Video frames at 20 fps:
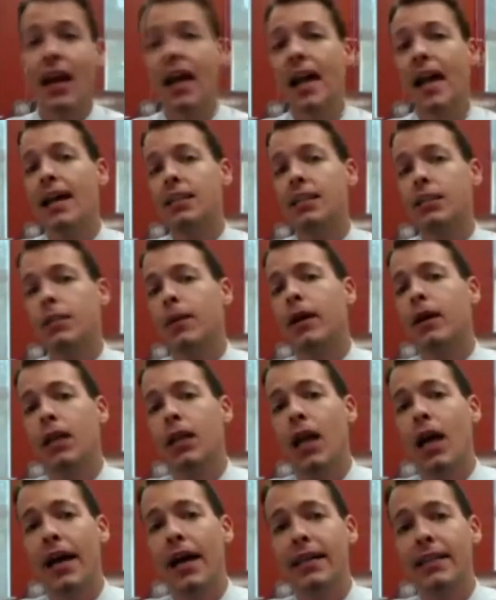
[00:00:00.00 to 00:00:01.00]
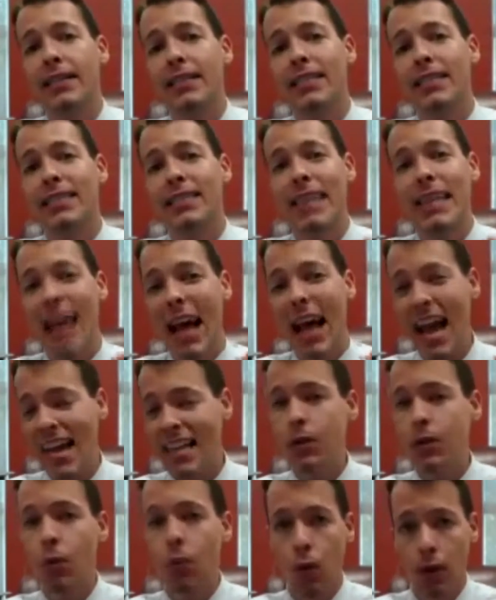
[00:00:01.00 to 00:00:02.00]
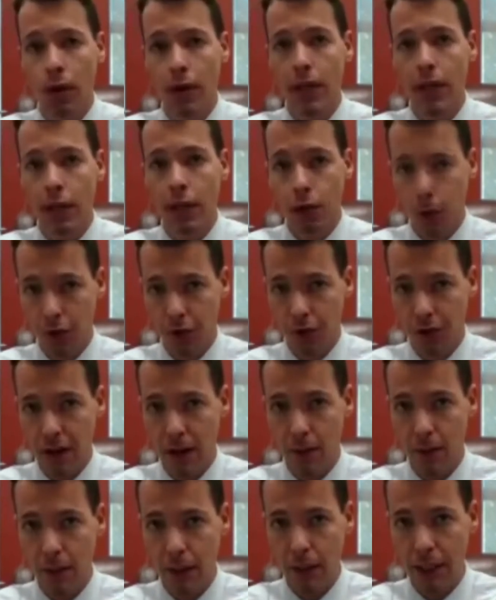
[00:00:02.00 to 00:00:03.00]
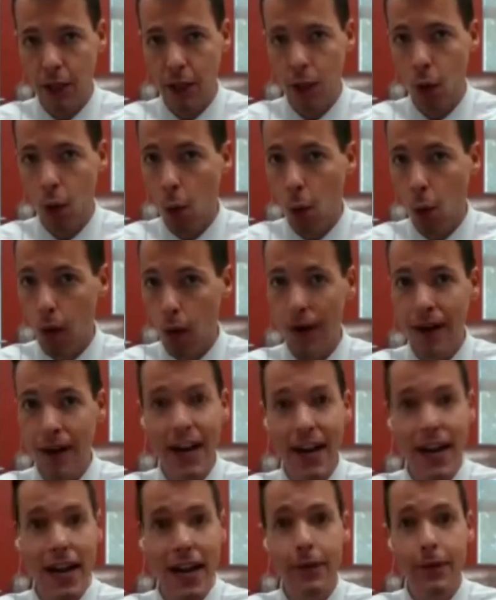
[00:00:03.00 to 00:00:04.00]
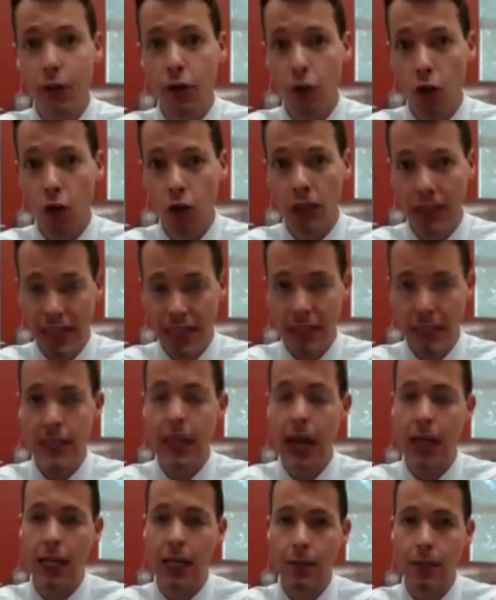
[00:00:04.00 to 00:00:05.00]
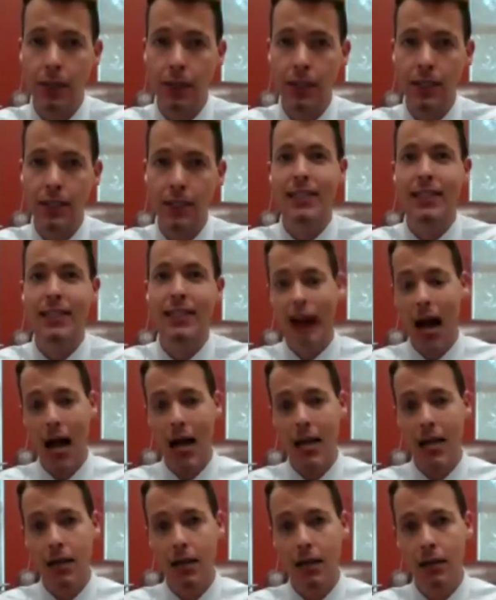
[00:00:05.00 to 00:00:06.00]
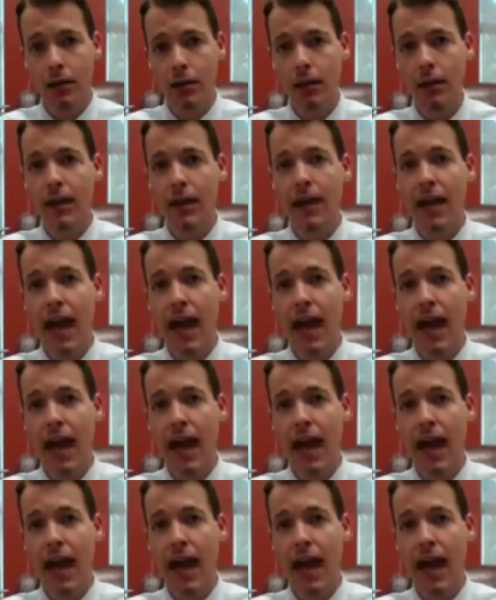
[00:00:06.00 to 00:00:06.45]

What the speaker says: And then I ask my clients, did anyone in your family or named at all in these documents die,